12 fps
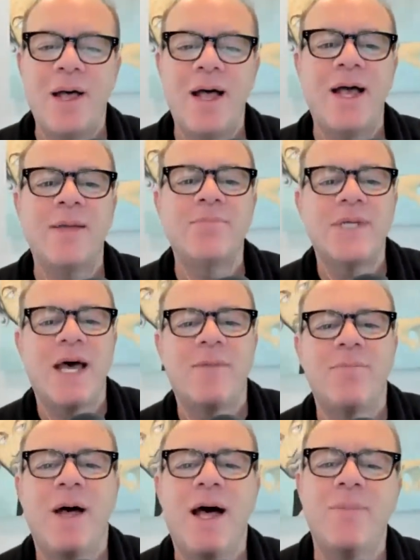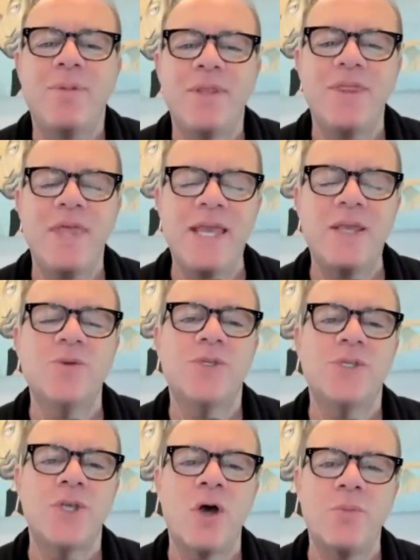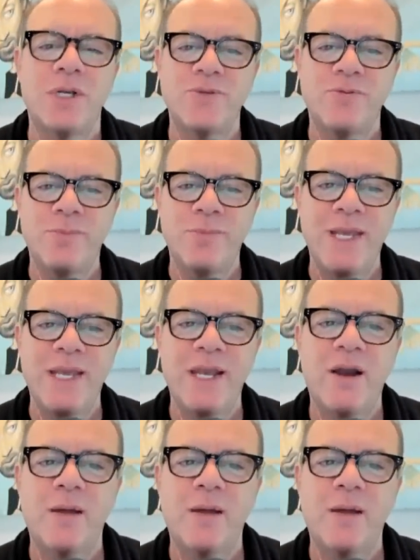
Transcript: I'm Tom Papa. Thank you so much for being here.